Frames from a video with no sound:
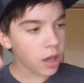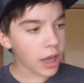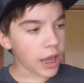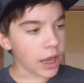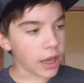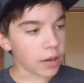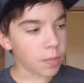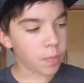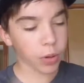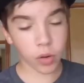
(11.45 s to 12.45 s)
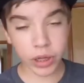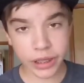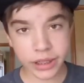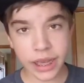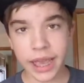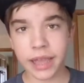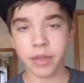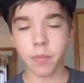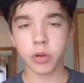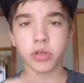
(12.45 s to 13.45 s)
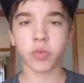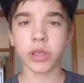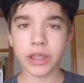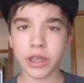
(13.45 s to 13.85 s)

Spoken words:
and Proteus, and the most recent